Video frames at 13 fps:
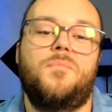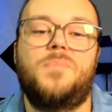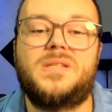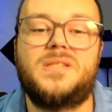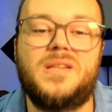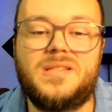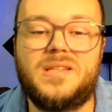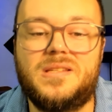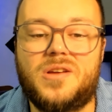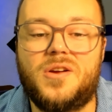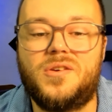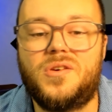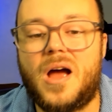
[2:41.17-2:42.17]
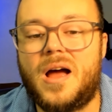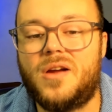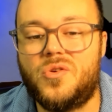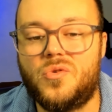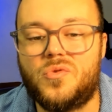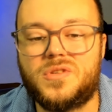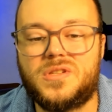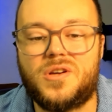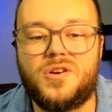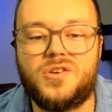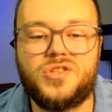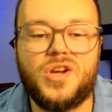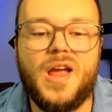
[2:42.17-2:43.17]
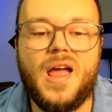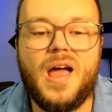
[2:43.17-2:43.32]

businesses on Google search.